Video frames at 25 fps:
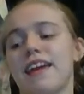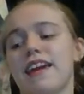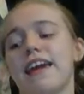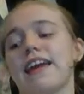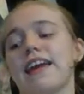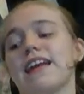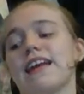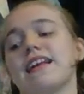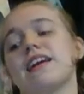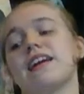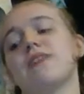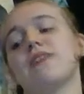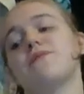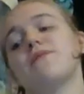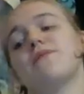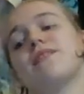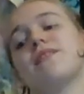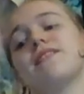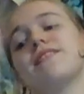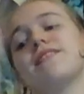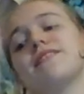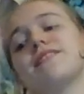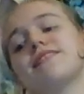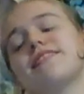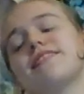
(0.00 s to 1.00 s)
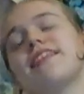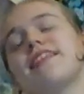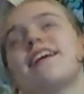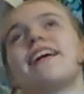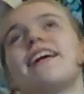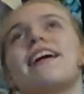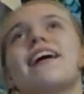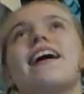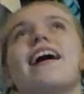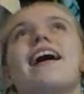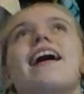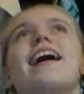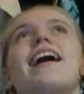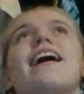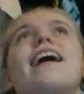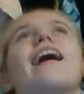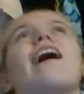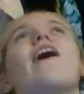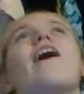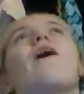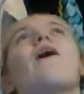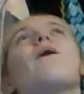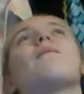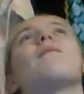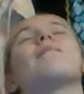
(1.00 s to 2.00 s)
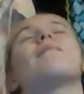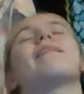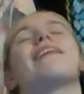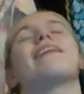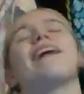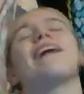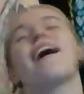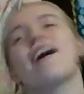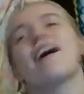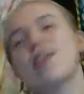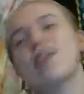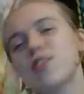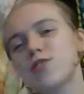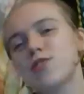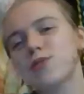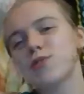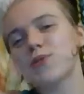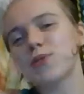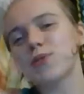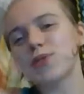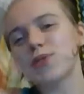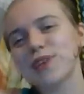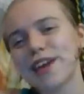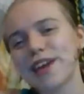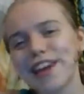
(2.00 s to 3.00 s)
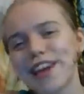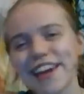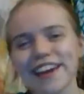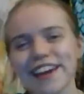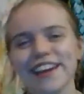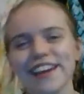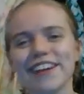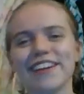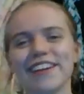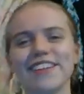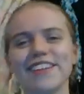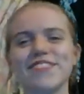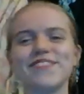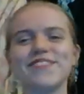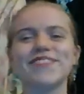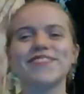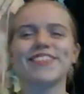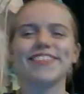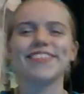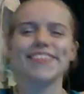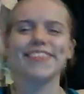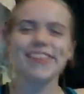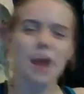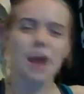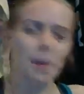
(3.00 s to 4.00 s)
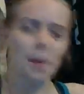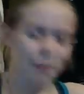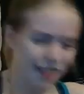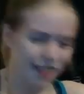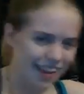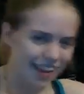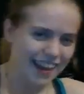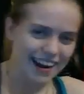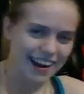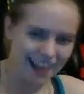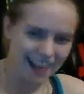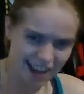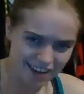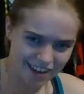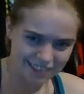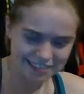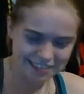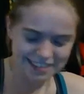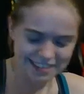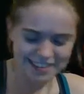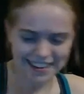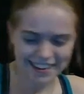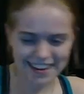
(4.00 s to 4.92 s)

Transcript: and it was how my high school years were gonna plan out.